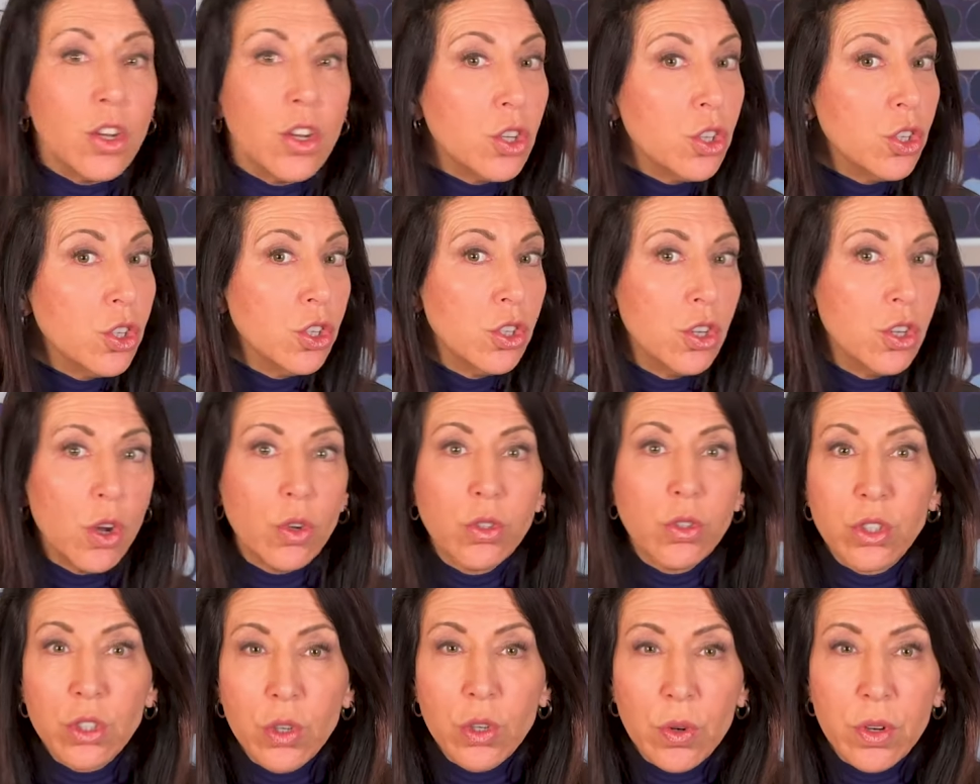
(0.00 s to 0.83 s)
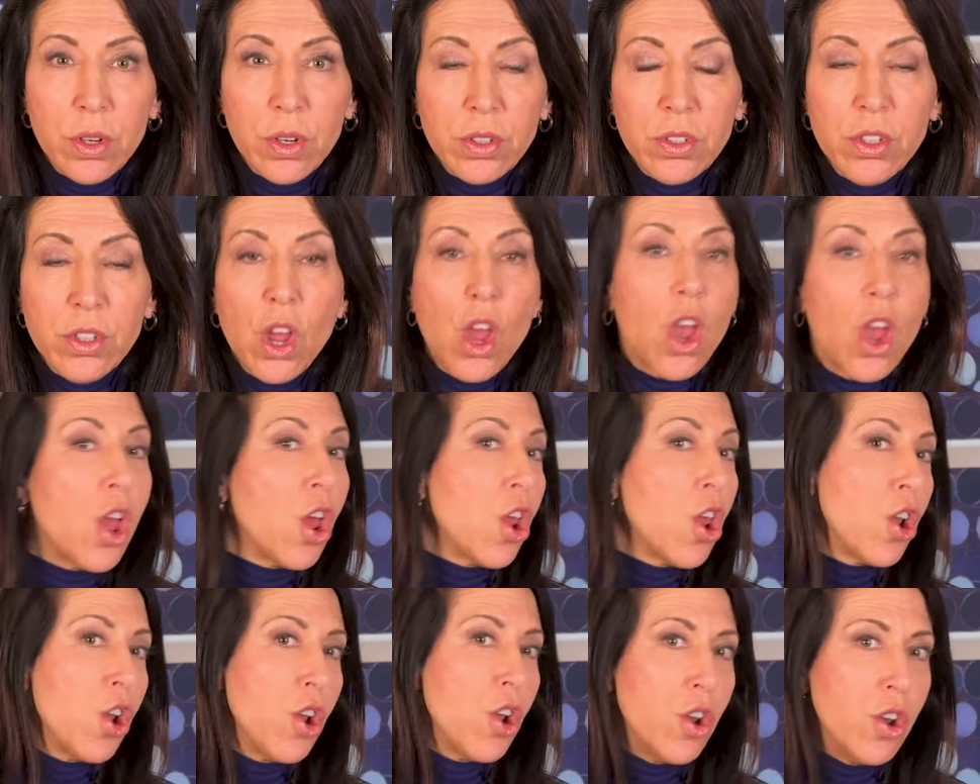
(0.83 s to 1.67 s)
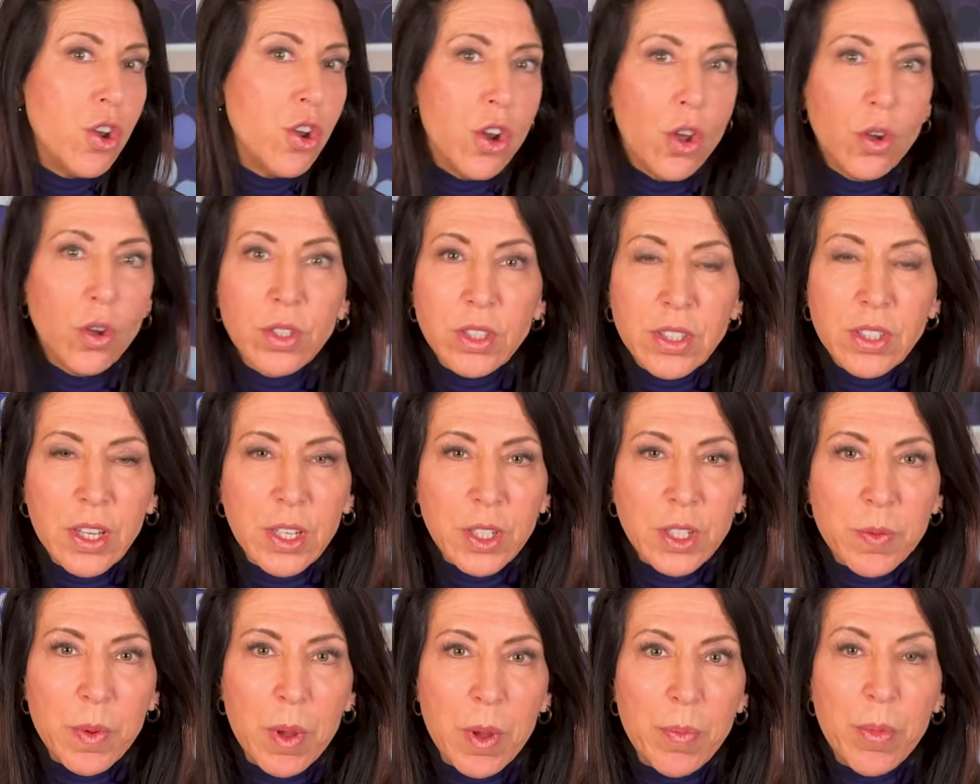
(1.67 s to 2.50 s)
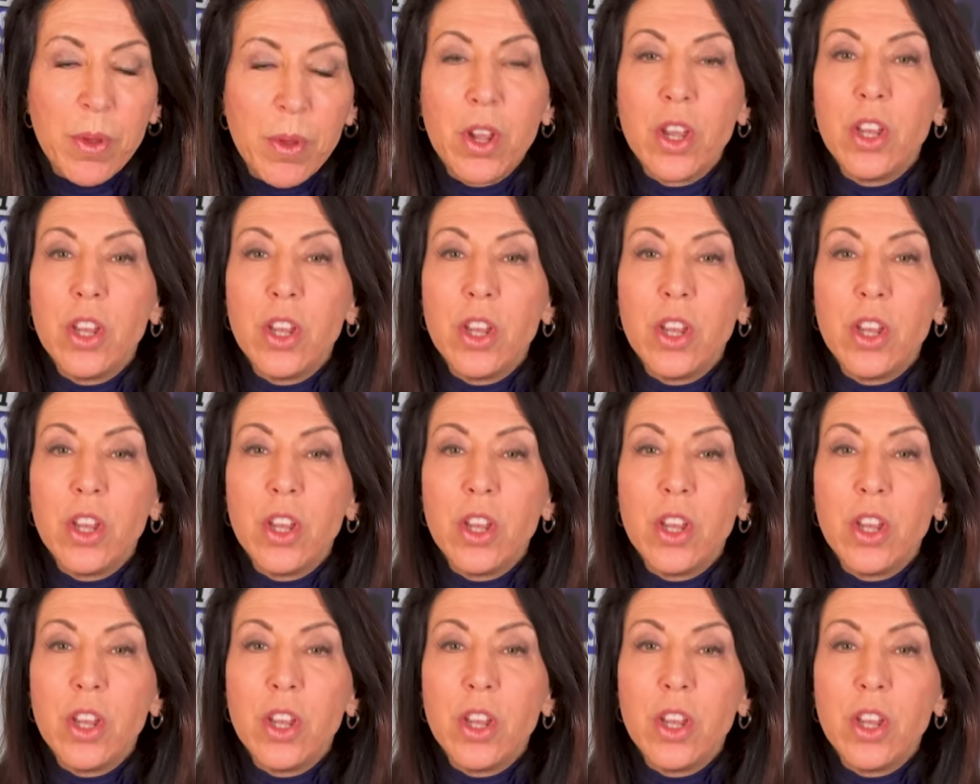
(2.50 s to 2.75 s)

No stores, no salespeople,